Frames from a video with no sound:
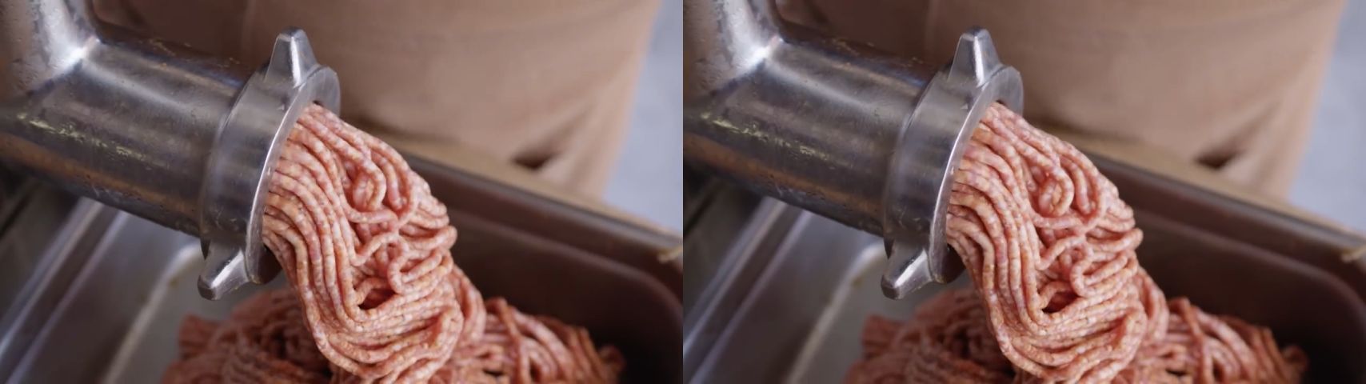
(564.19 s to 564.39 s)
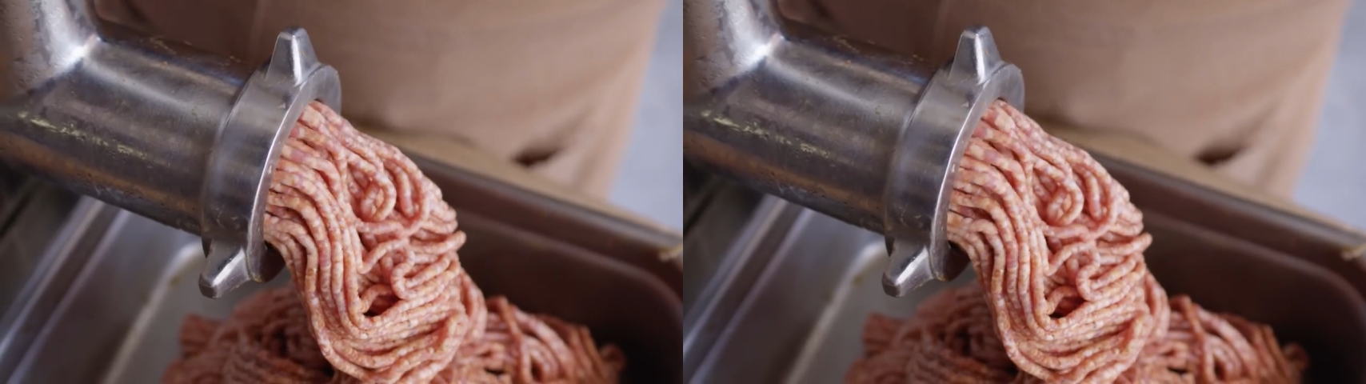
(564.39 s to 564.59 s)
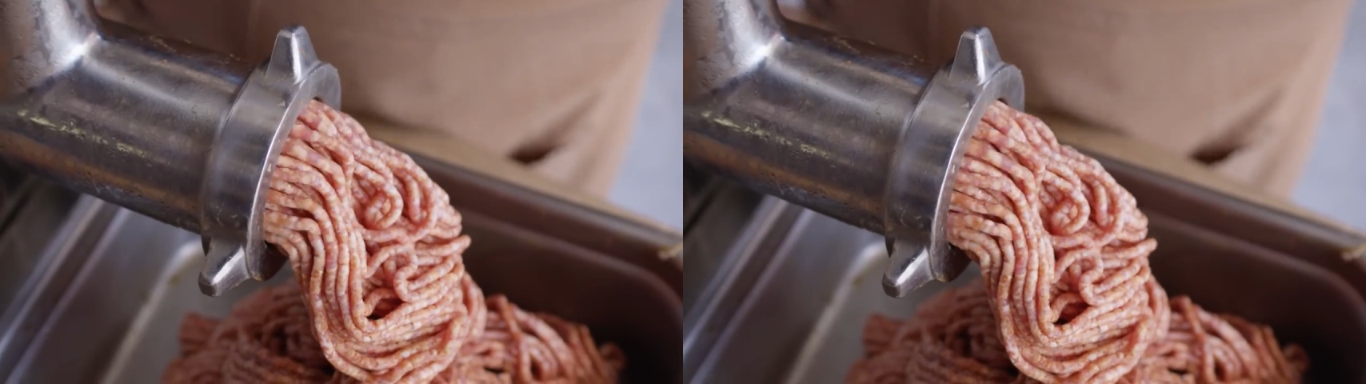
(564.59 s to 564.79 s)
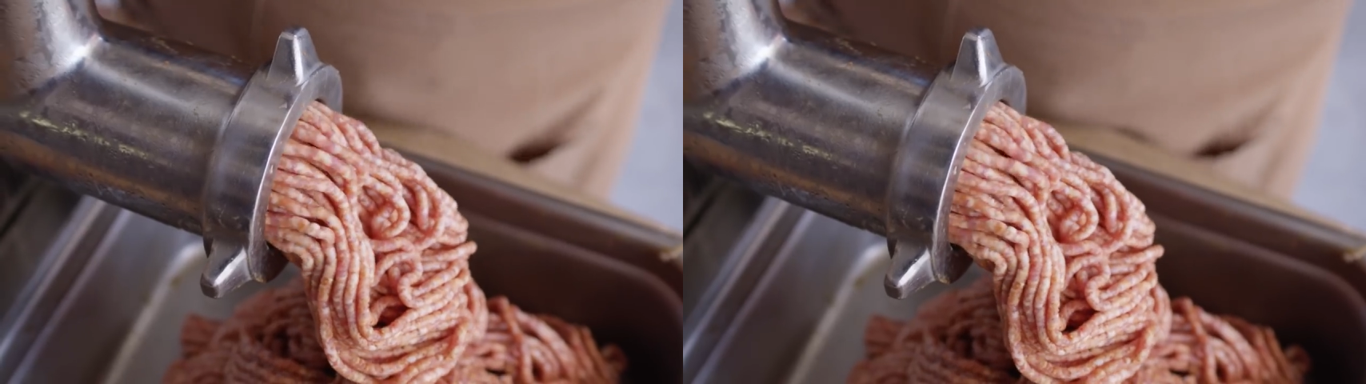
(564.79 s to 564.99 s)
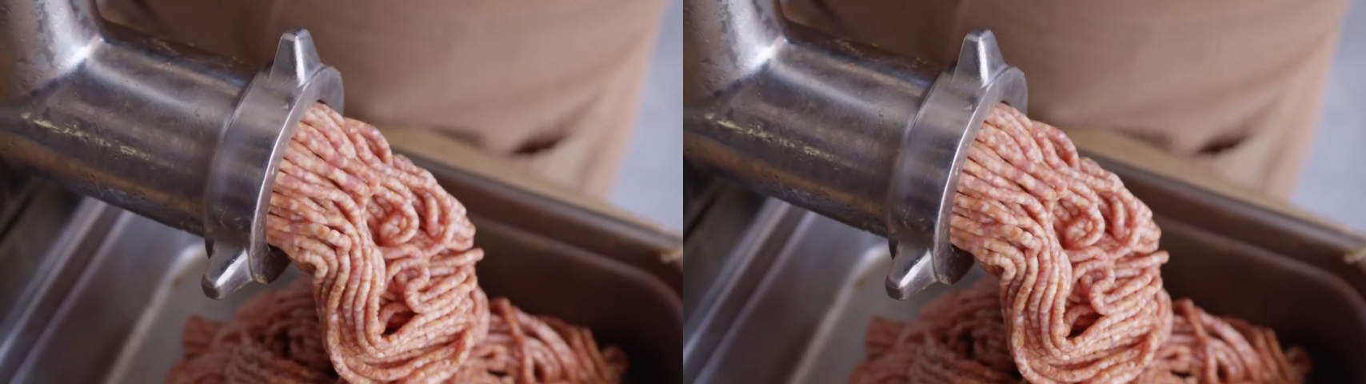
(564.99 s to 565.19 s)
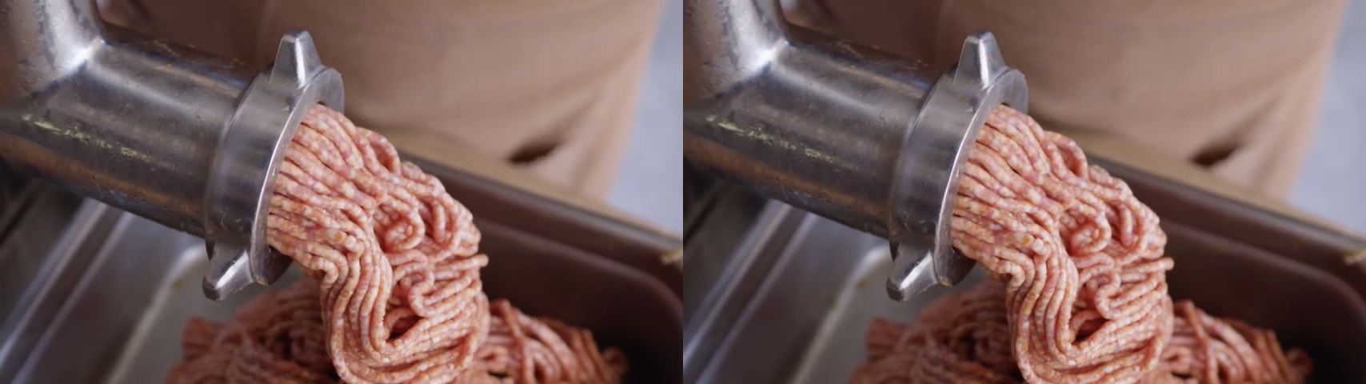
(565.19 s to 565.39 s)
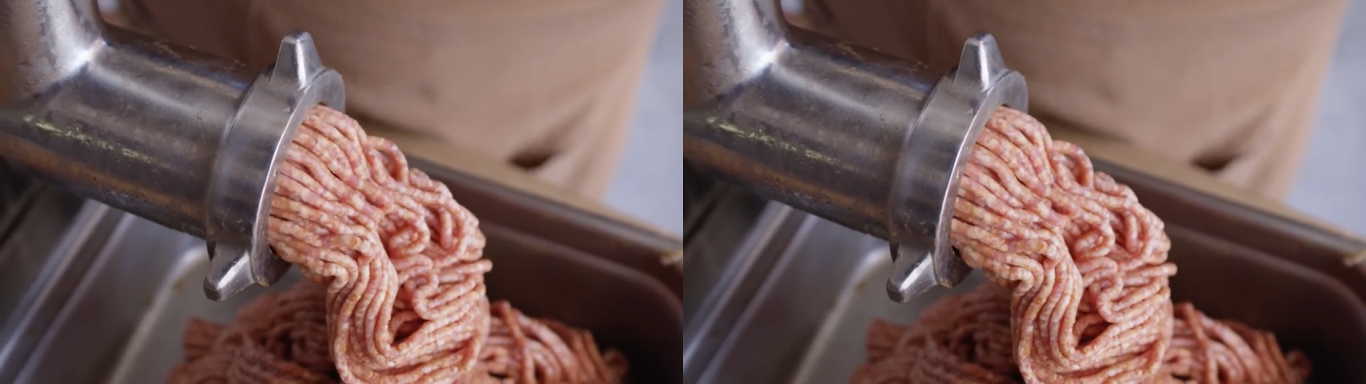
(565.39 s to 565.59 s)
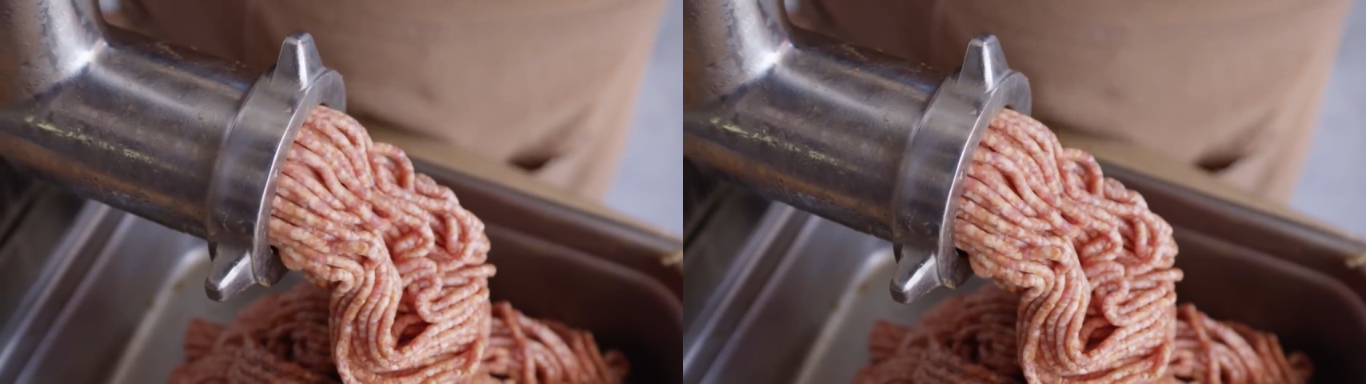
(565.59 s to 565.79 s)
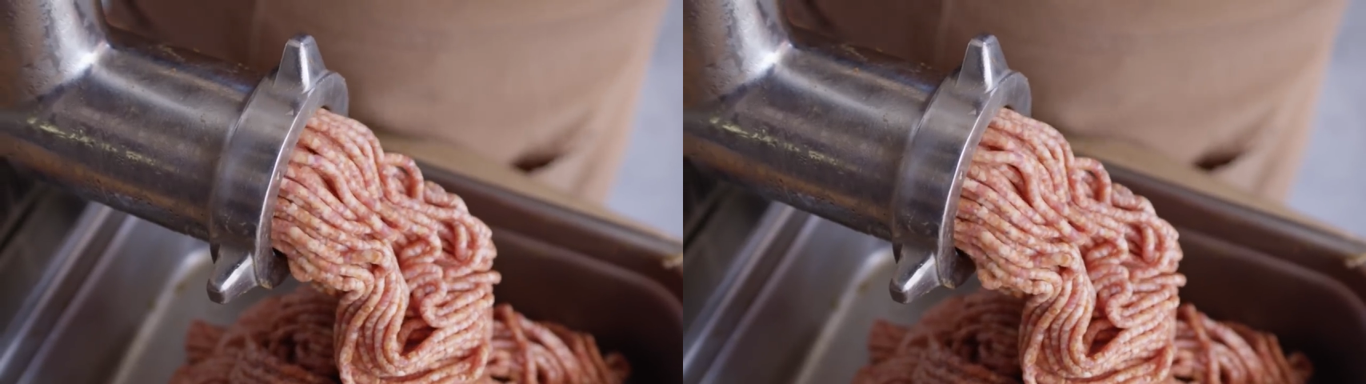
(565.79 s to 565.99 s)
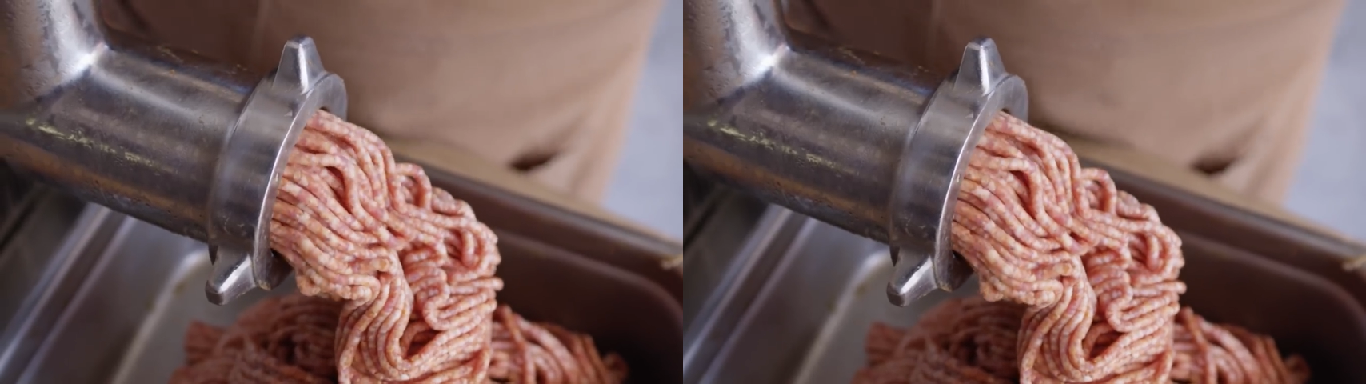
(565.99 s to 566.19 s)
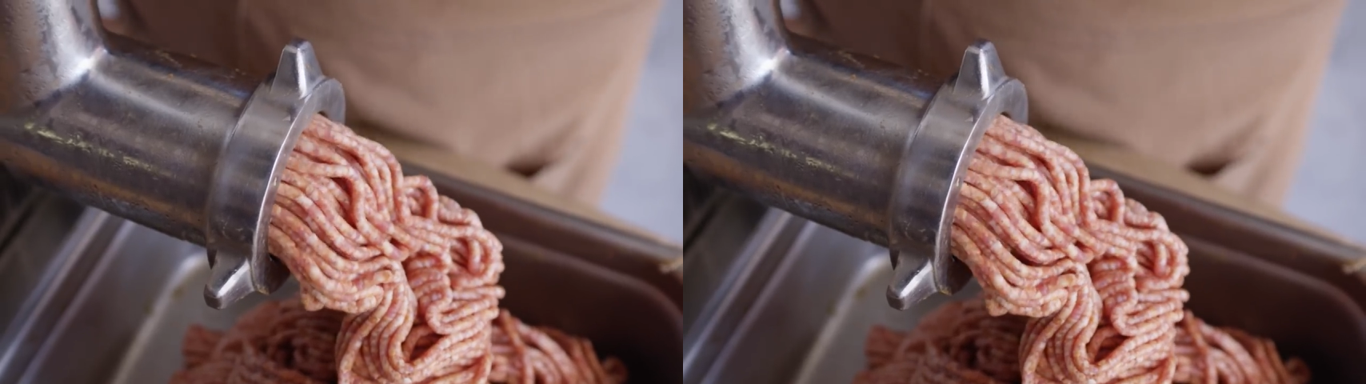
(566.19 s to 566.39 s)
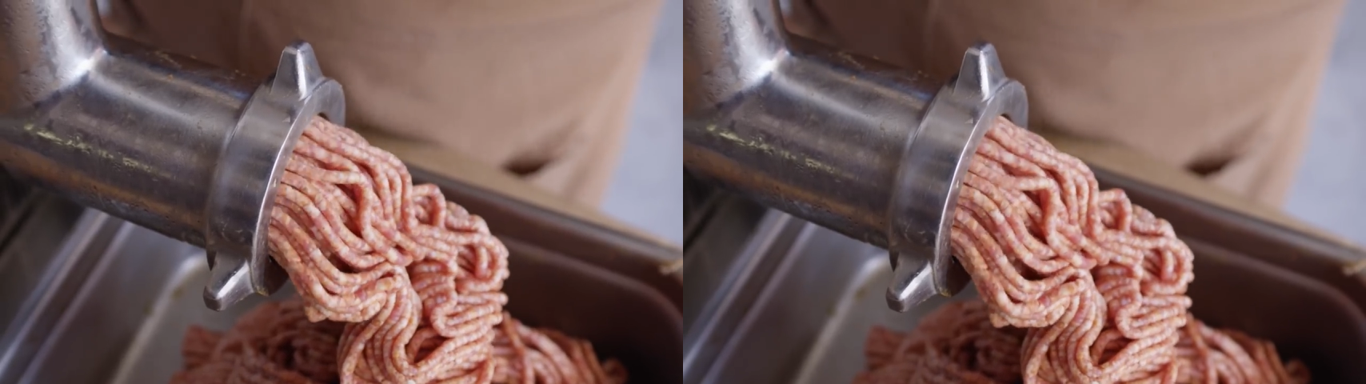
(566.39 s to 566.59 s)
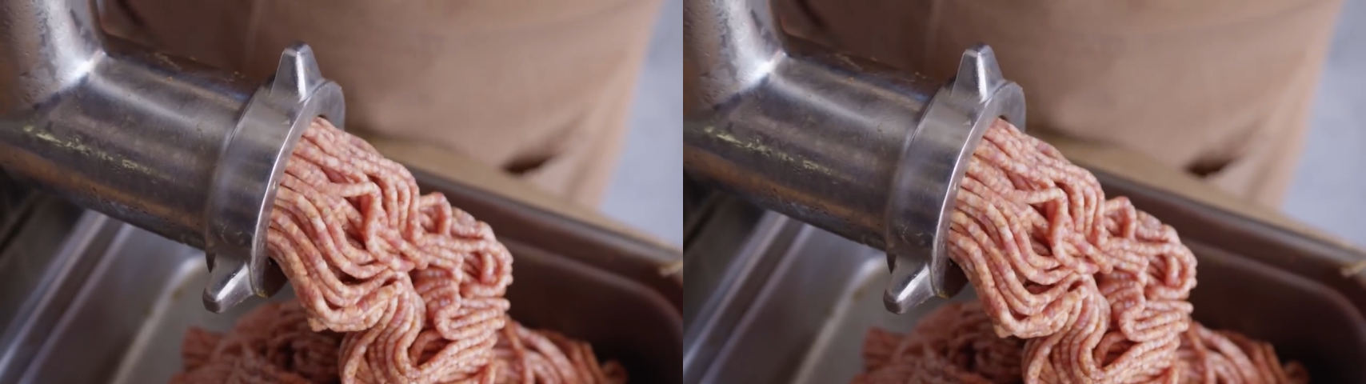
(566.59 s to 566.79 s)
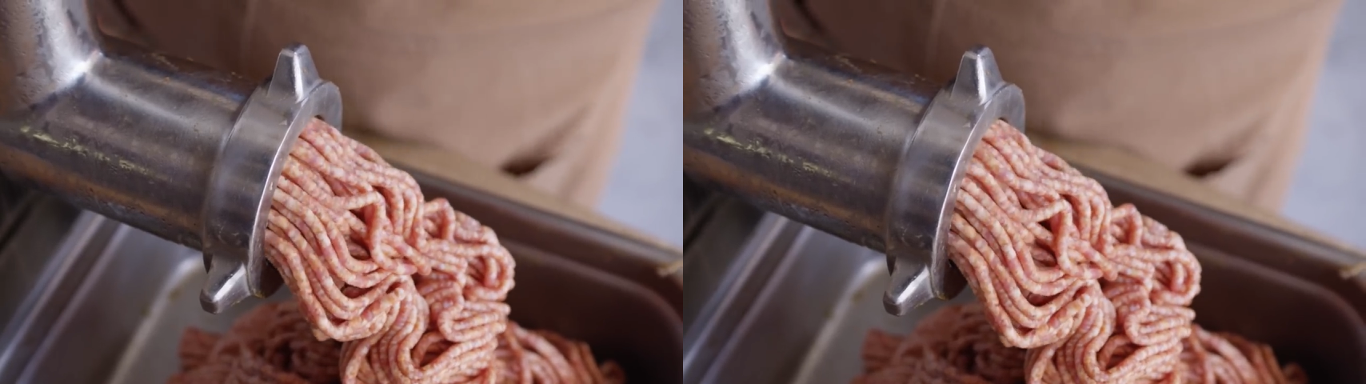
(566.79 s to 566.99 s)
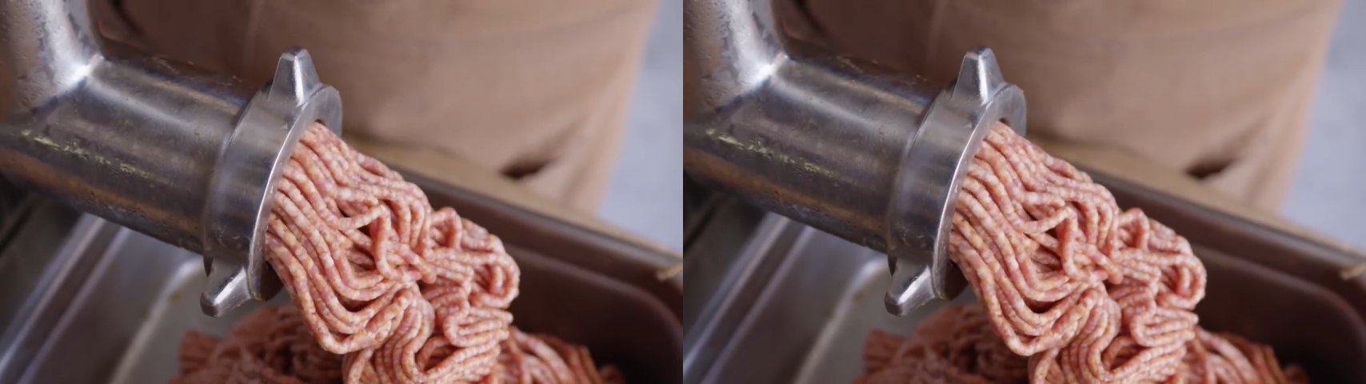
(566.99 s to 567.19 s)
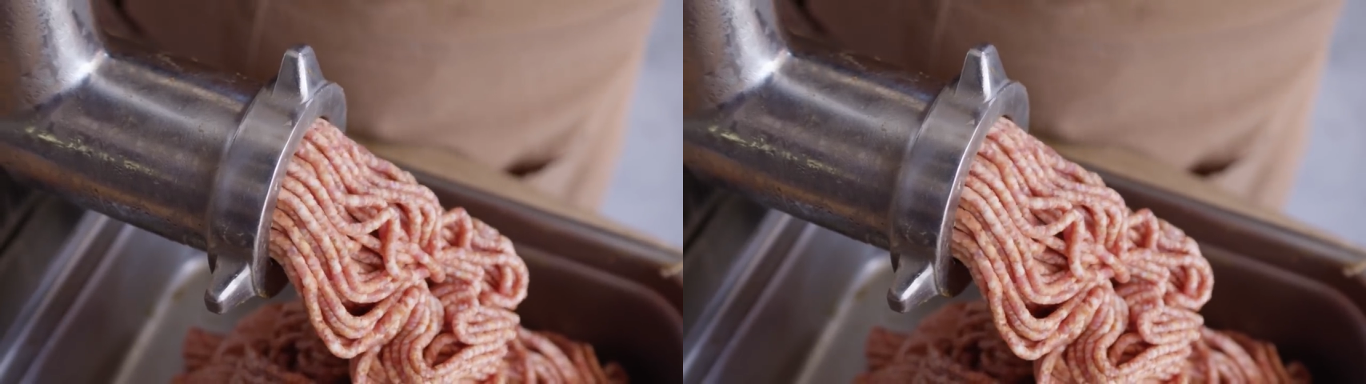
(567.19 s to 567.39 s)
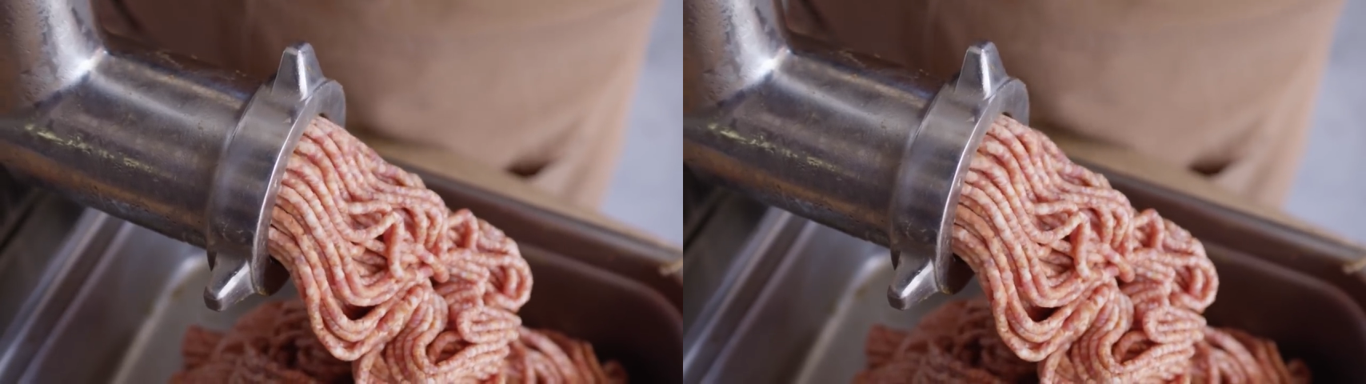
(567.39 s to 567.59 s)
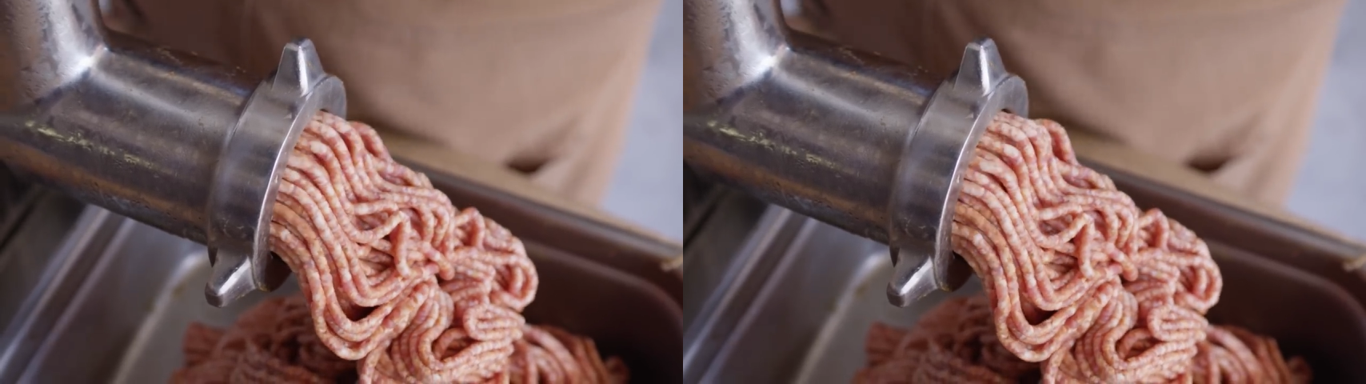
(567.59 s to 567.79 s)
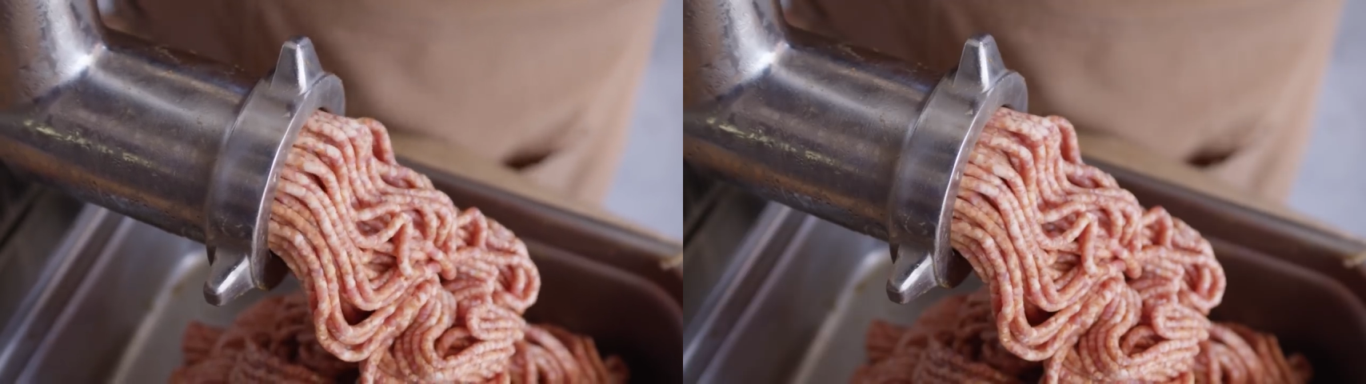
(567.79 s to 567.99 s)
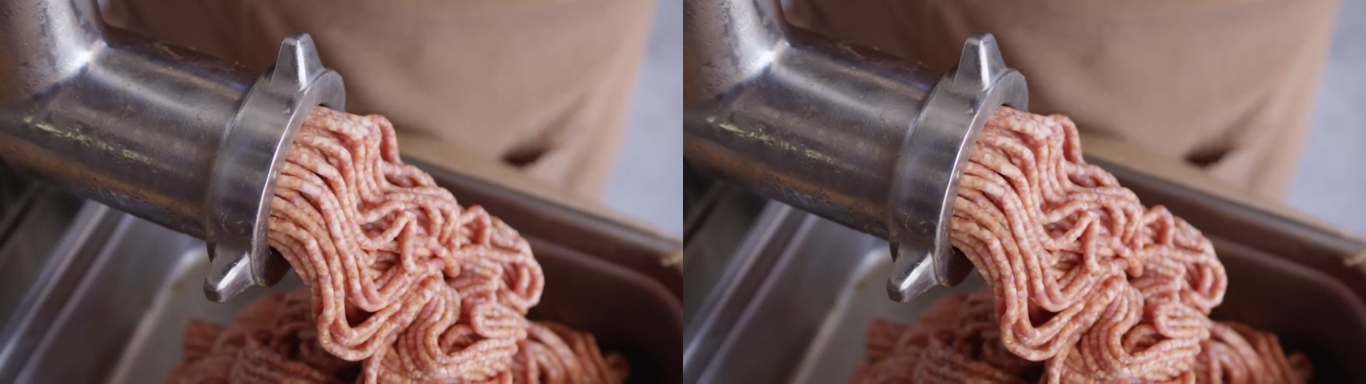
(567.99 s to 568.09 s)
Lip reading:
Nobody's mouth can be seen.